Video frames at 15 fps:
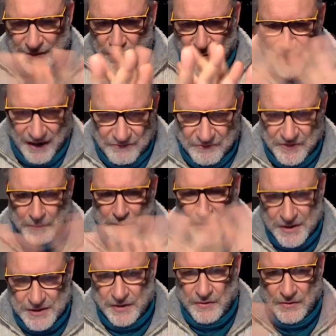to every
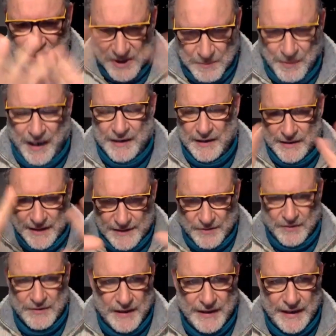person on this planet. It's
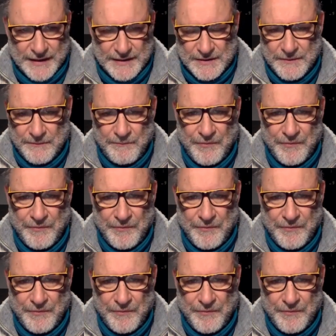on the net.